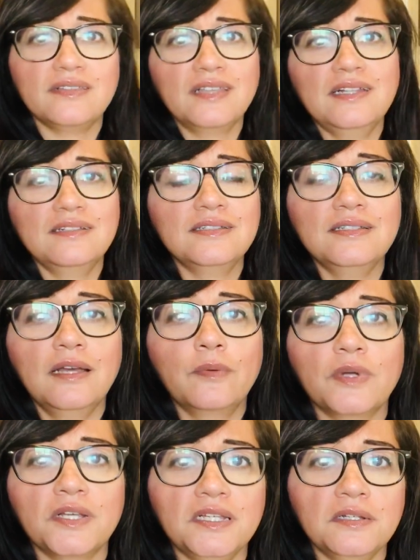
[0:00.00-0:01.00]
get into
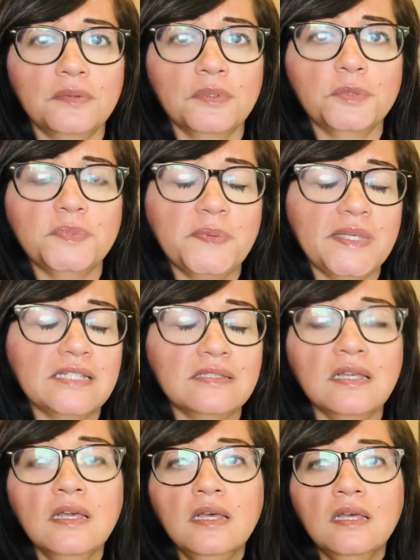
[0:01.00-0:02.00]
networking groups
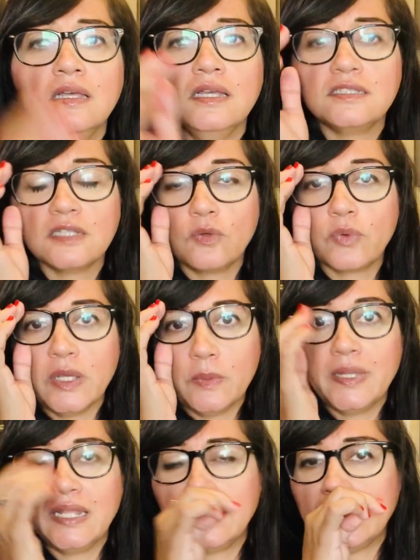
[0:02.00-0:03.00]
because it's a great
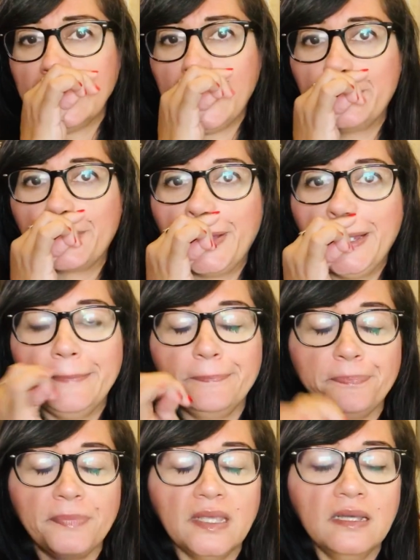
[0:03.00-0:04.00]
way to collaborate.
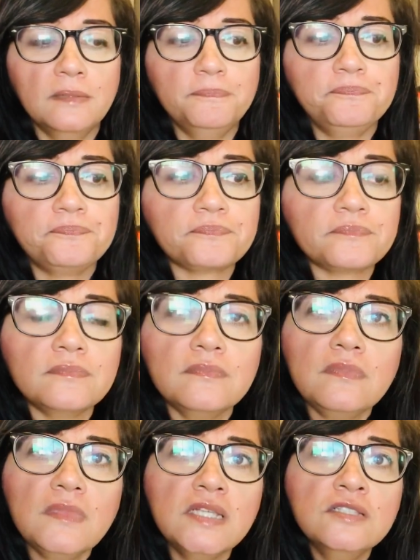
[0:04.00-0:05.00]

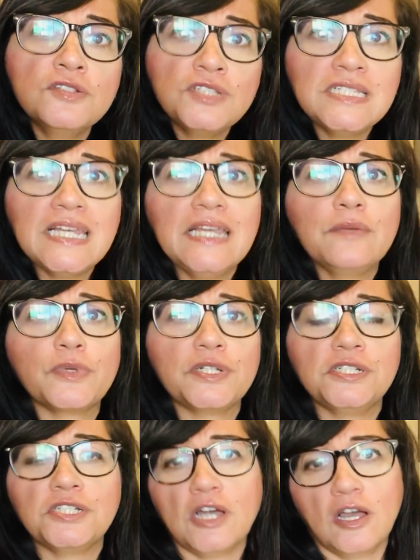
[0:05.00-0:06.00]
So today we're
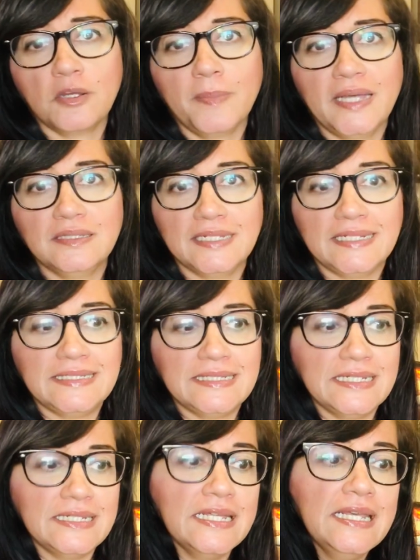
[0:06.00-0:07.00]
going to talk about
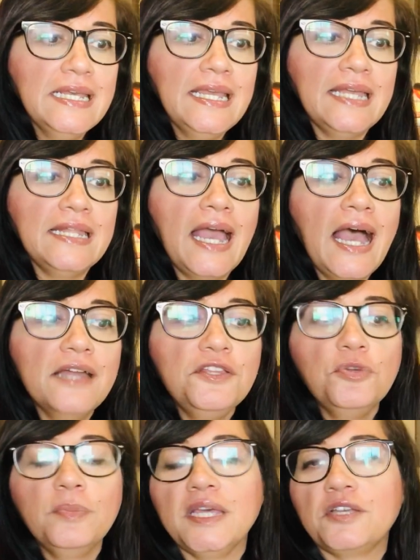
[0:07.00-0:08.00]
LinkedIn and how do
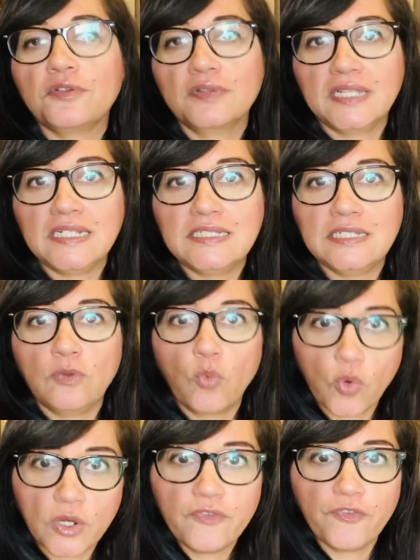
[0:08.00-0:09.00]
you make your LinkedIn
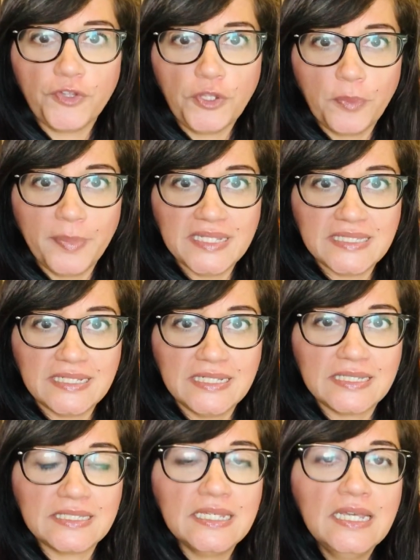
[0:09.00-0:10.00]
work for your
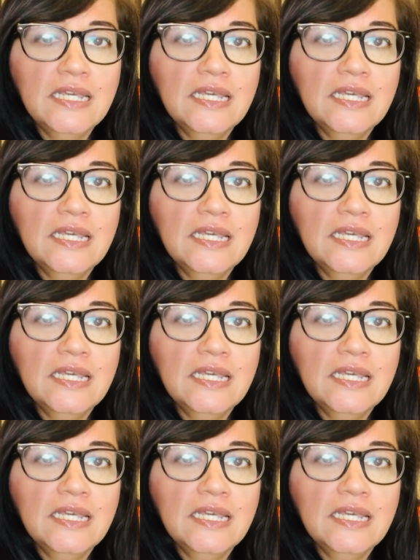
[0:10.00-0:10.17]
business.